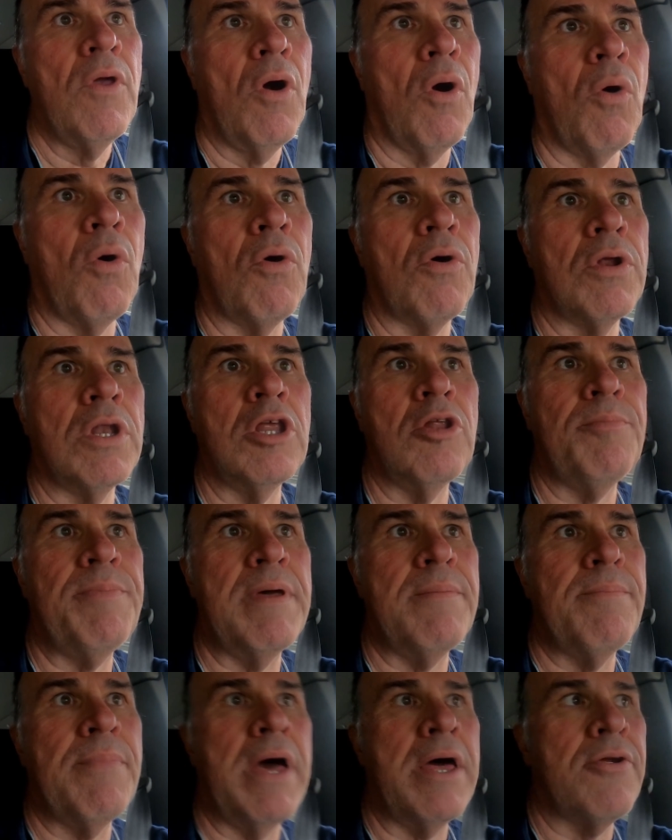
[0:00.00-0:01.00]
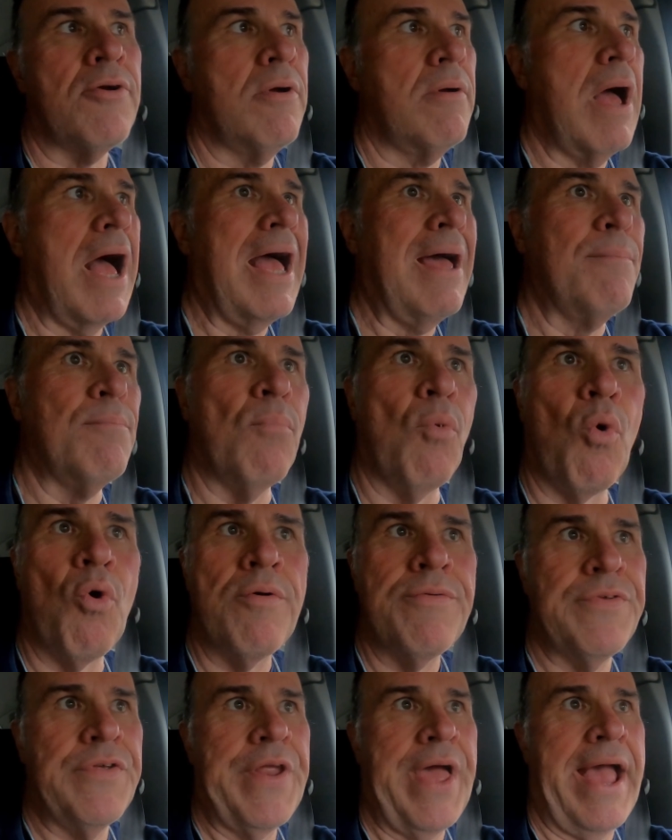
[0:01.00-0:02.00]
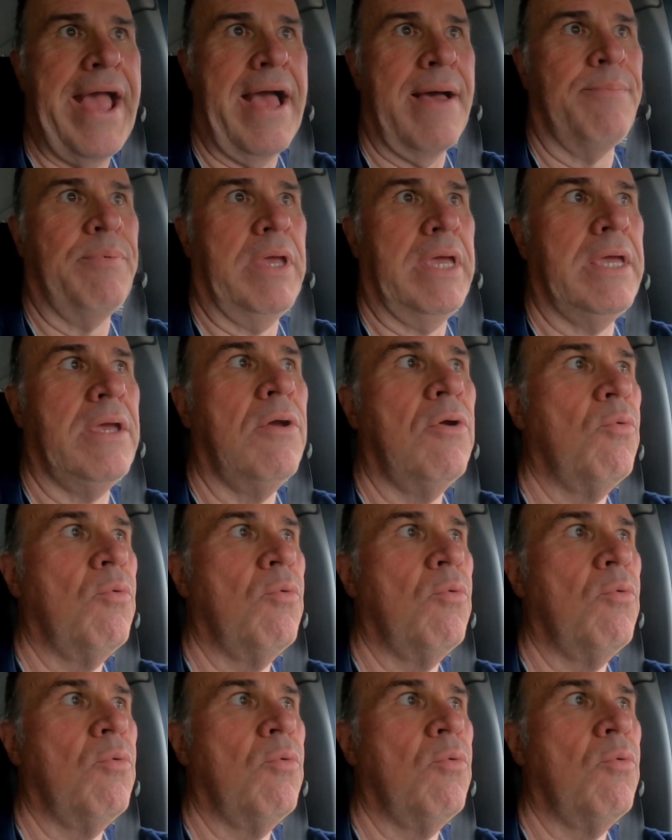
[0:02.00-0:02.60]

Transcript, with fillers: or a little bit better. I'm more than happy.